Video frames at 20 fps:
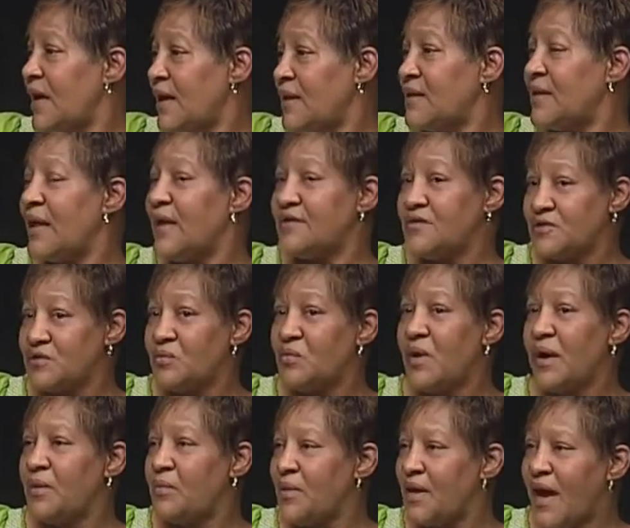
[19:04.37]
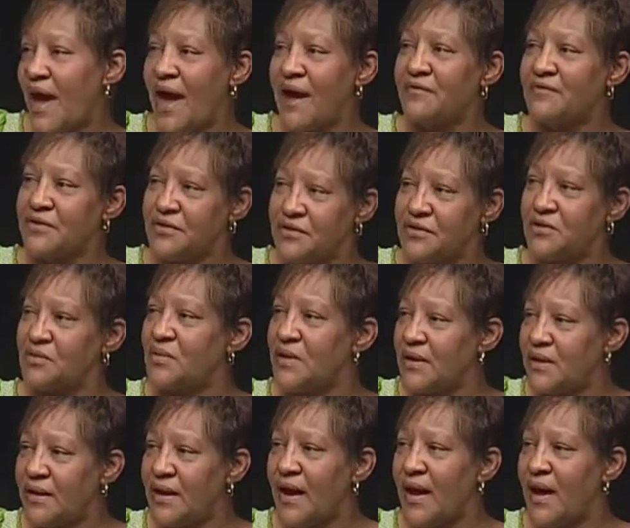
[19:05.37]
And that's the way we have to do
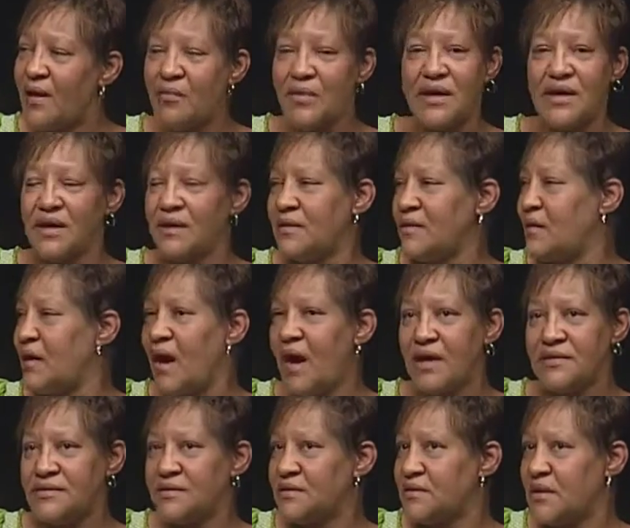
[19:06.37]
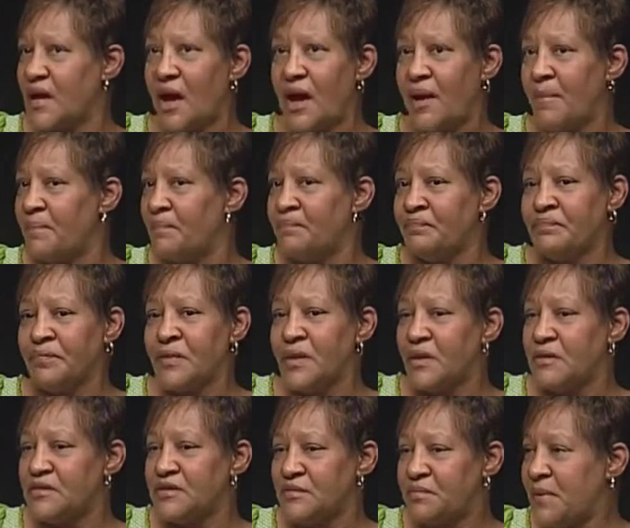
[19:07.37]
it now. We cannot stop
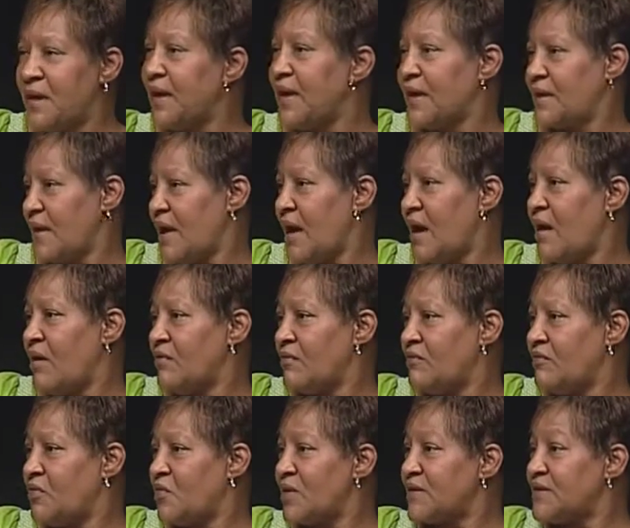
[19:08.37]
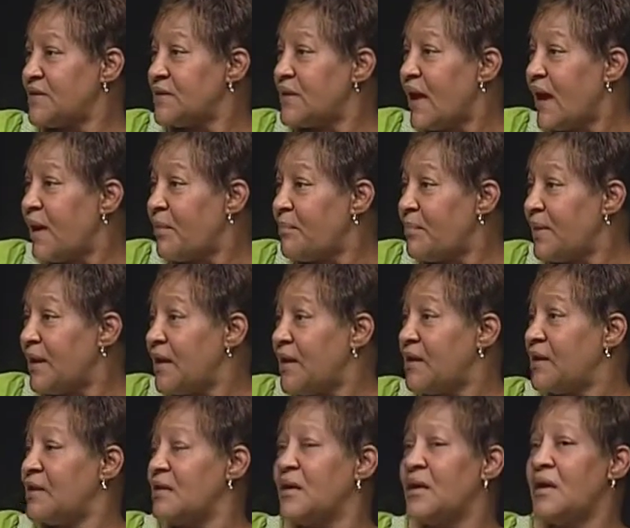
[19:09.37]
speaking out, voicing our
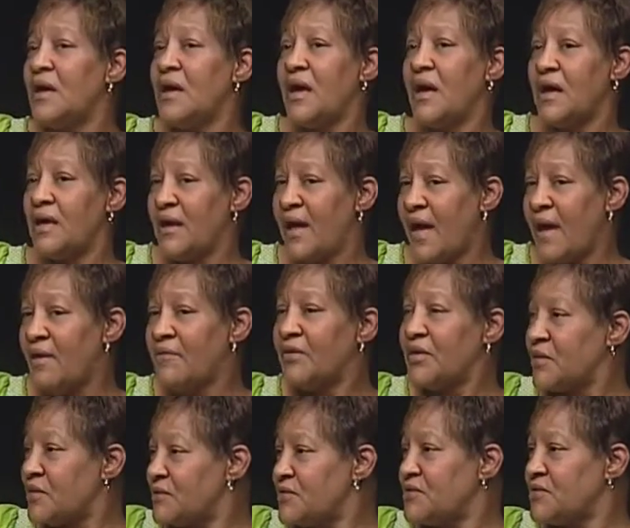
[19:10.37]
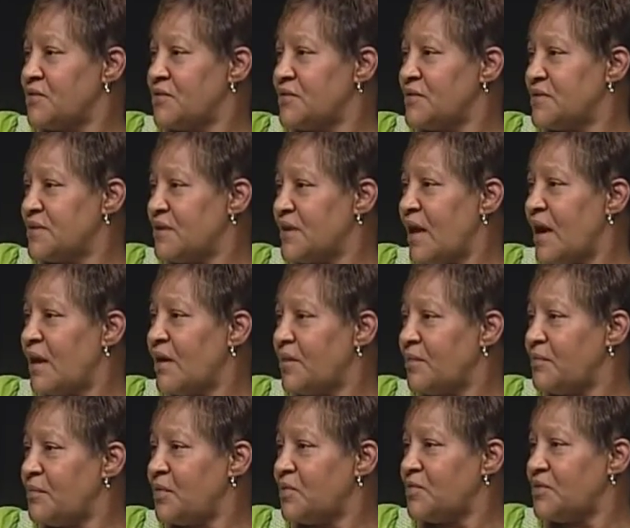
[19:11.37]
opinion, and having concerns in our
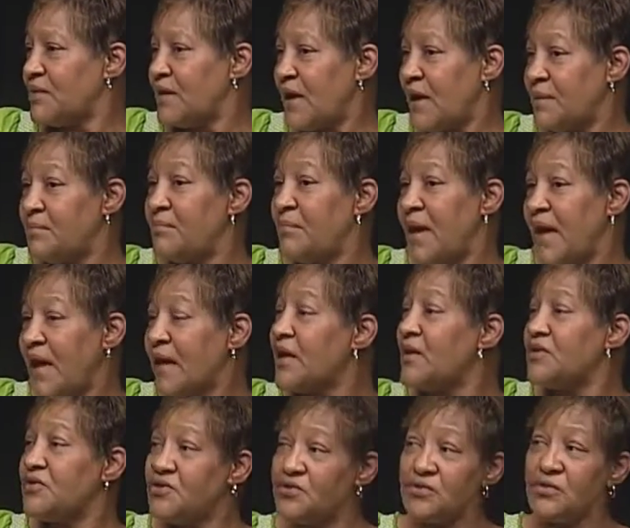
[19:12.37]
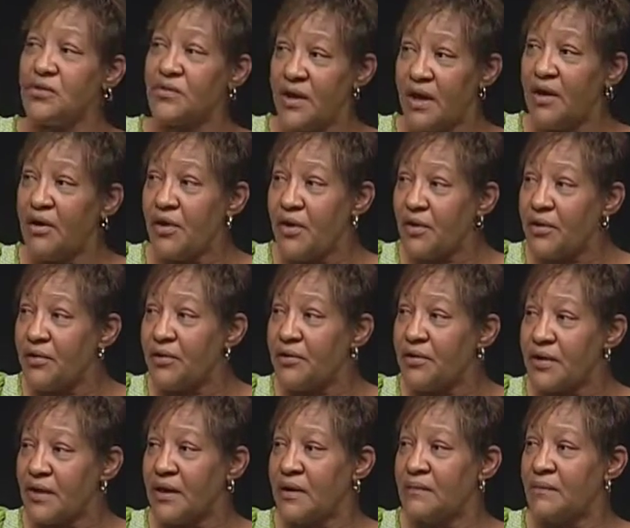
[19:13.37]
community and making sure they're
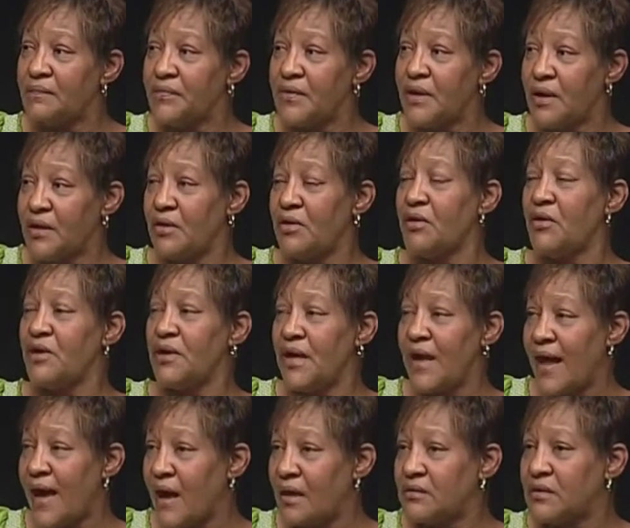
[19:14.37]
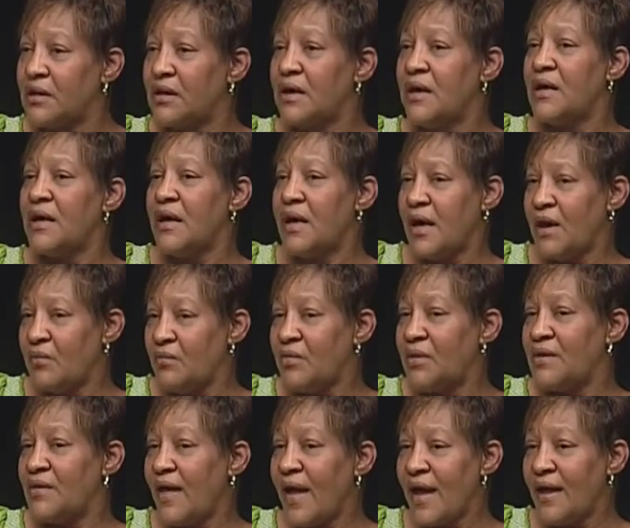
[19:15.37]
heard and heard loudly. And
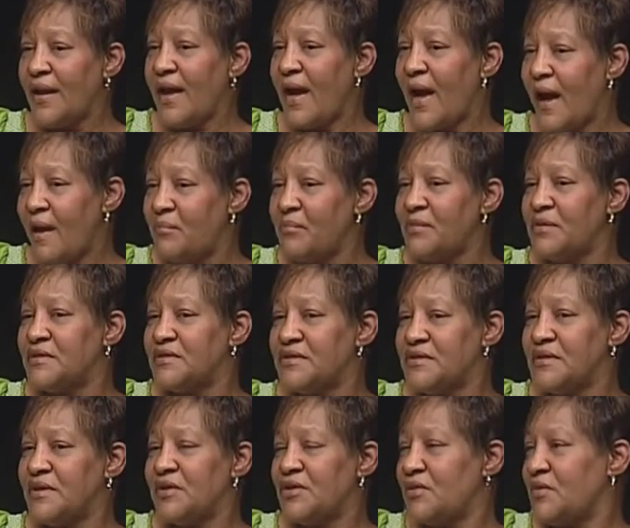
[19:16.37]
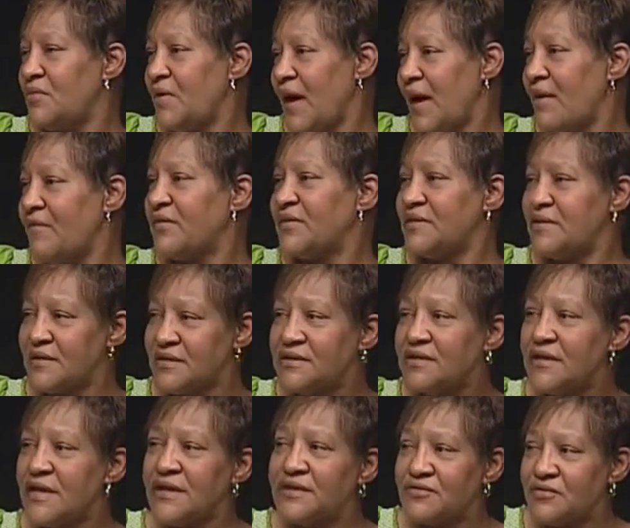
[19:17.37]
when that happens, you have a
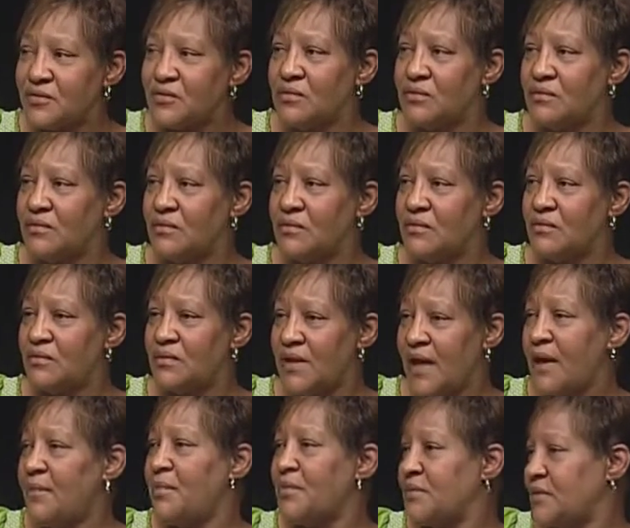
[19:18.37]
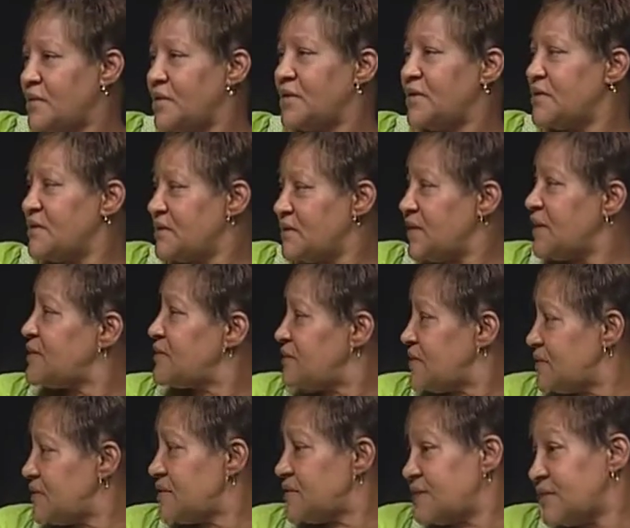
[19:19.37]
successful neighborhood and a
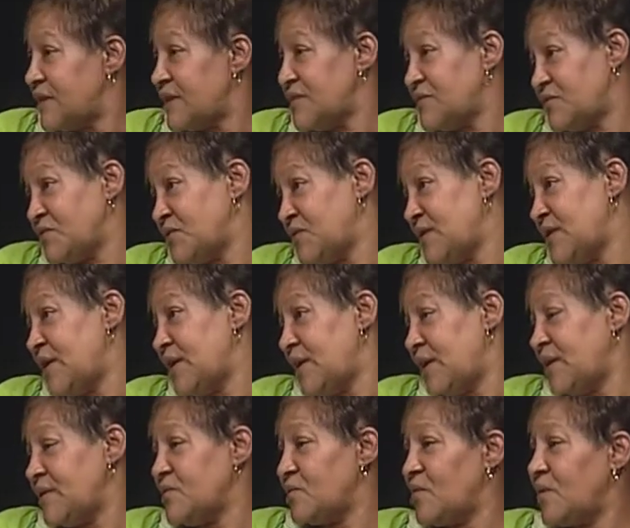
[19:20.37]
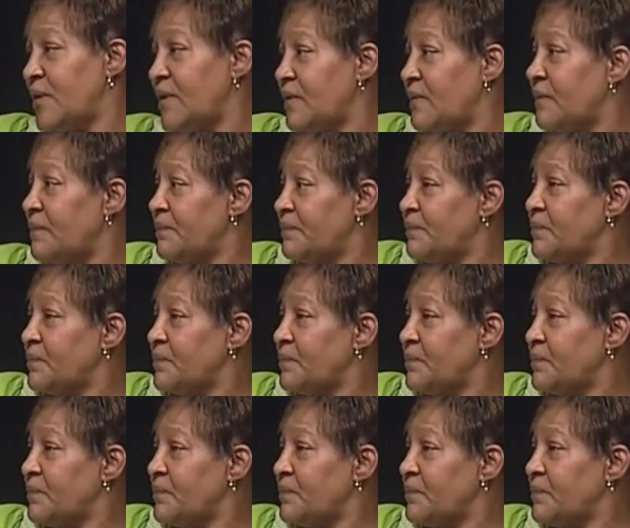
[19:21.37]
successful city as well.